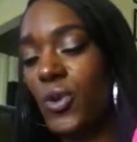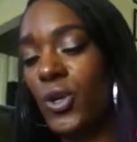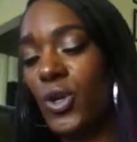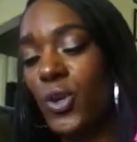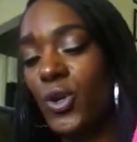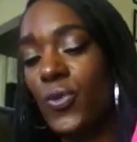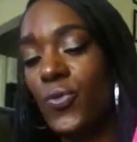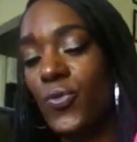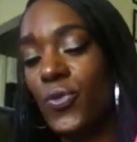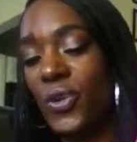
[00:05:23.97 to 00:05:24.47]

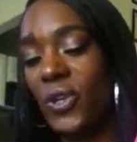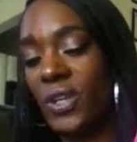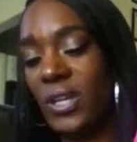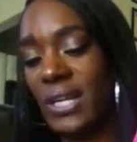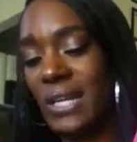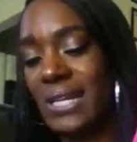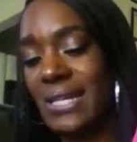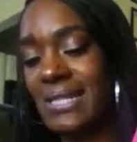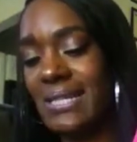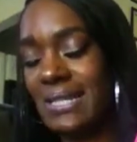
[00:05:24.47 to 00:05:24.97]
youthful
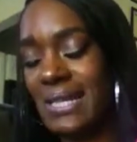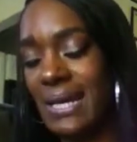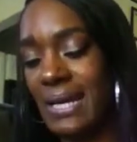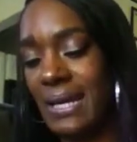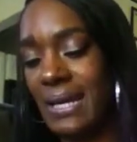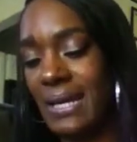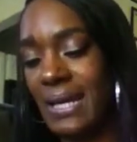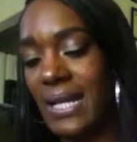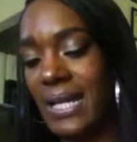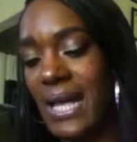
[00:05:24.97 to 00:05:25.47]
looking
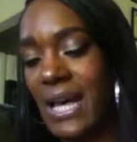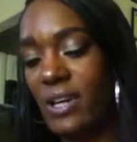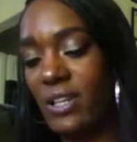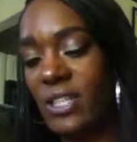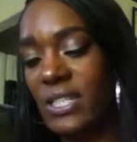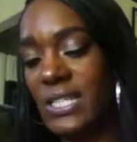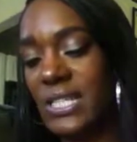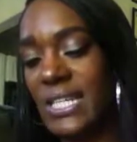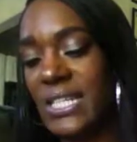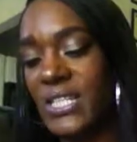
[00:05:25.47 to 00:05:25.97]
skin, allow
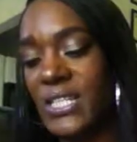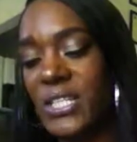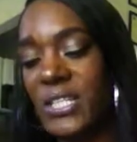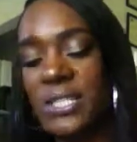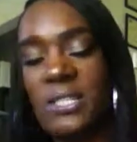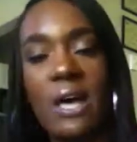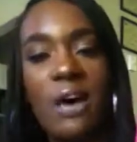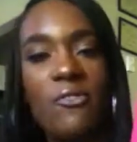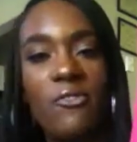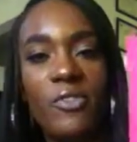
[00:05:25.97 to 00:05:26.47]
your skin to
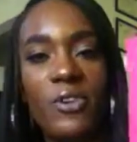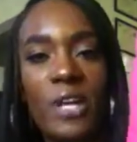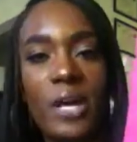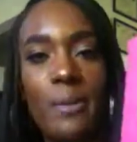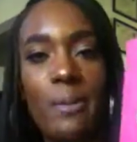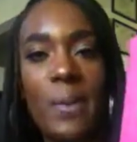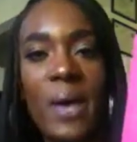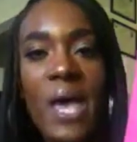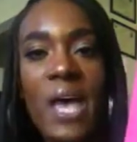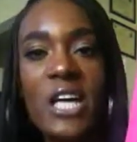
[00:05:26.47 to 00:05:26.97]
soften
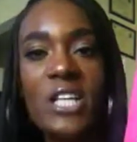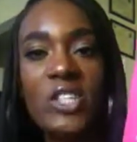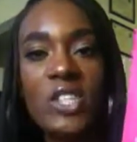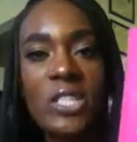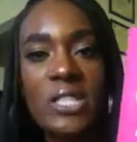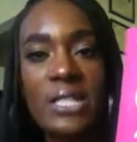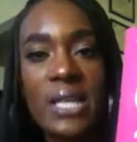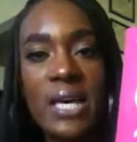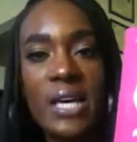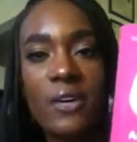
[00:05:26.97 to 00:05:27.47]
up
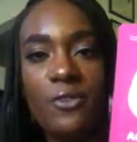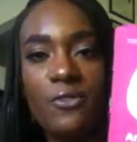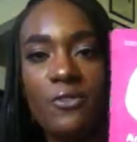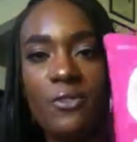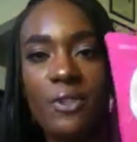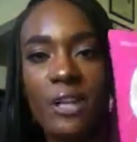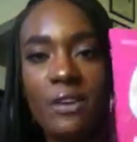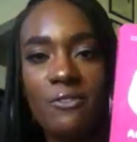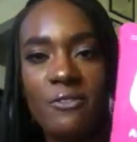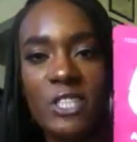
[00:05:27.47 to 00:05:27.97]
just like a
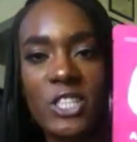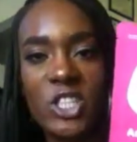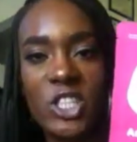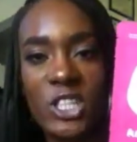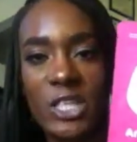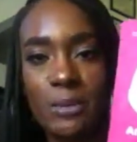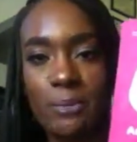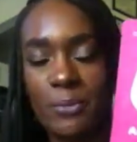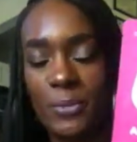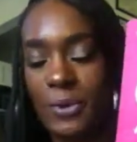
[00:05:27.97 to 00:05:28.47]
fluffy
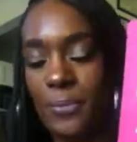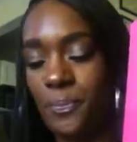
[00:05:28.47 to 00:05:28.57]
sheep.